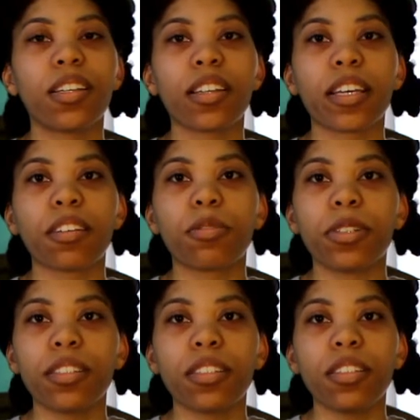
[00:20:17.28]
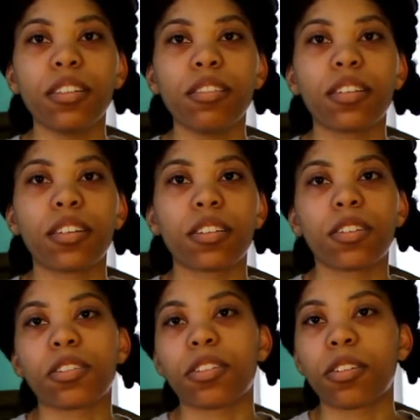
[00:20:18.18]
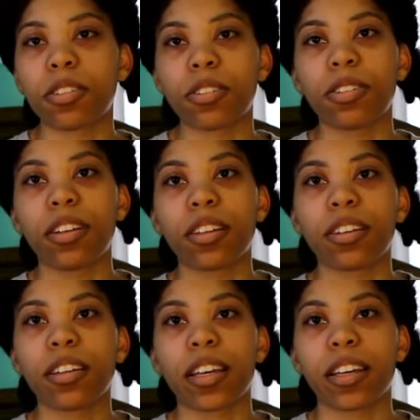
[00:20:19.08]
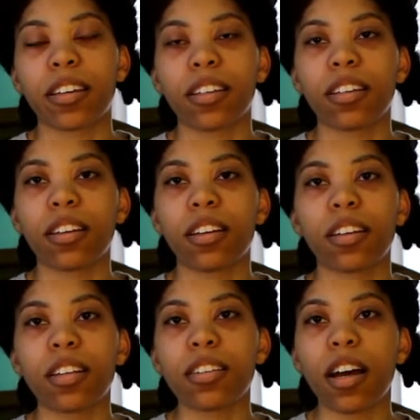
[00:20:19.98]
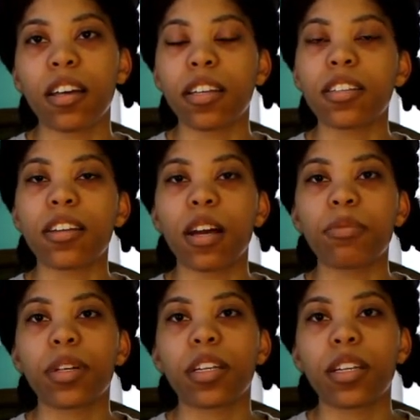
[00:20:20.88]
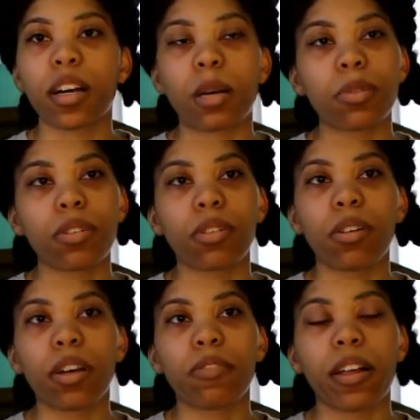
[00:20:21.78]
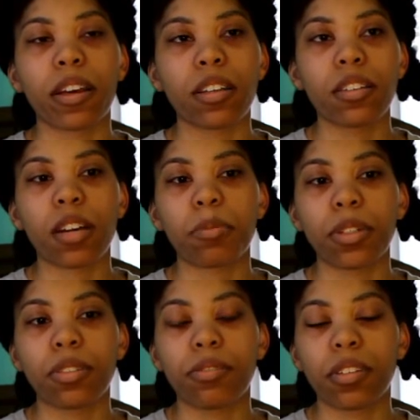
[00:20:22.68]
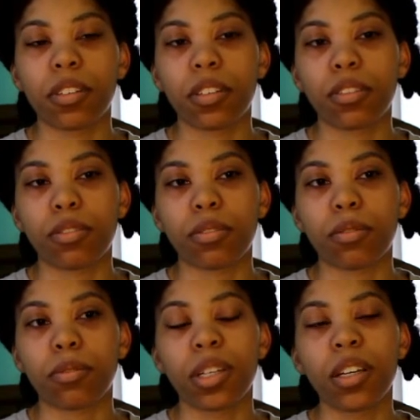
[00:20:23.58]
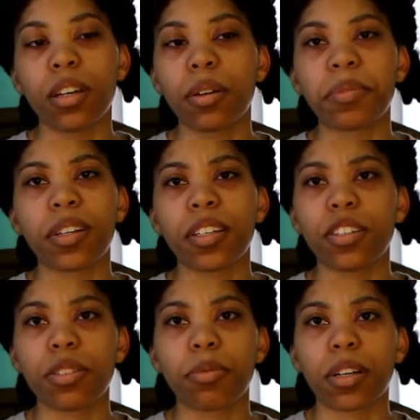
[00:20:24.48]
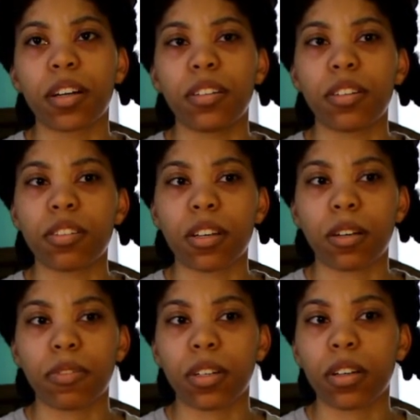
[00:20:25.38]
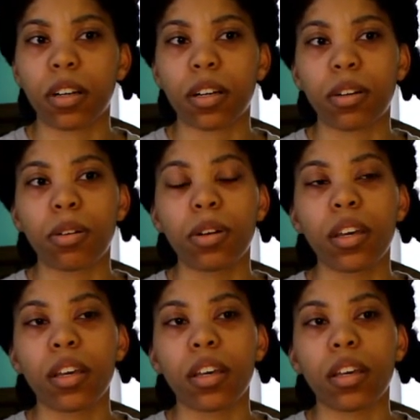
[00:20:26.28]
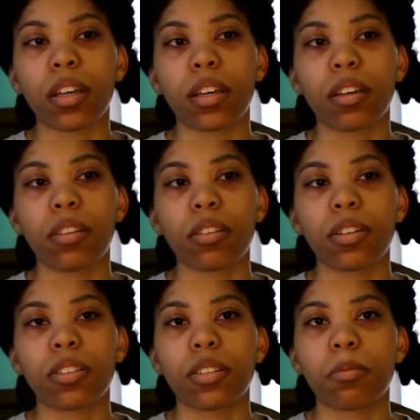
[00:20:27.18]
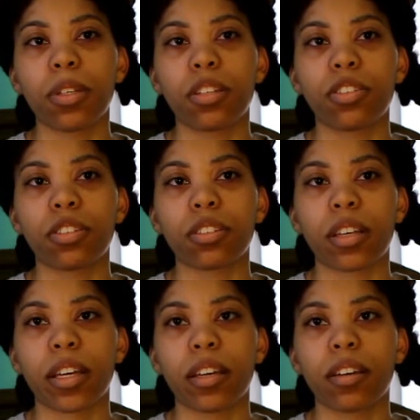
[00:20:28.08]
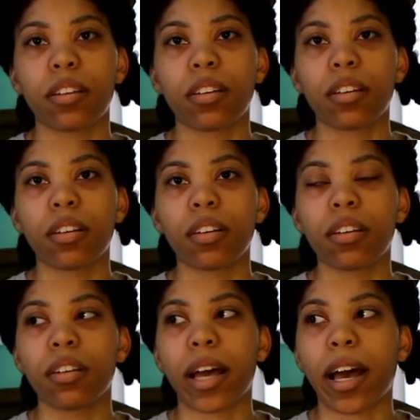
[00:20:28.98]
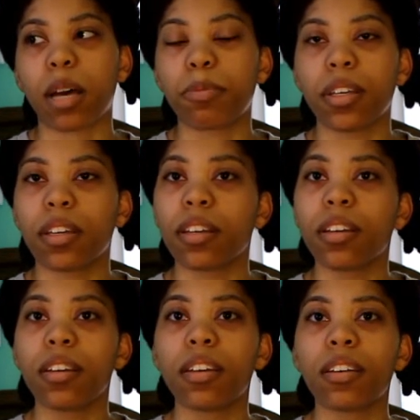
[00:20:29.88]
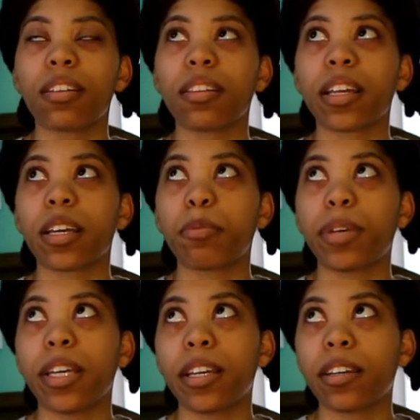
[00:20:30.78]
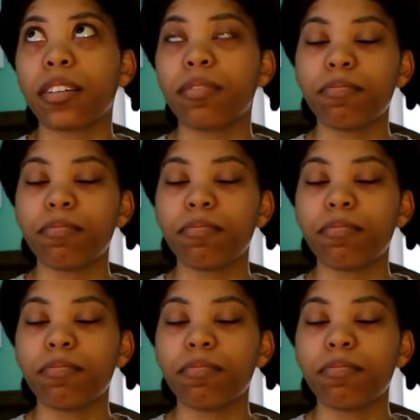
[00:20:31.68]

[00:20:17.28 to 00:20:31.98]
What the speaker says: like quarantine is also another like it's not really an obstacle. I feel like it's an opportunity to really just work on yourself and grow and learn to be just like happy, like being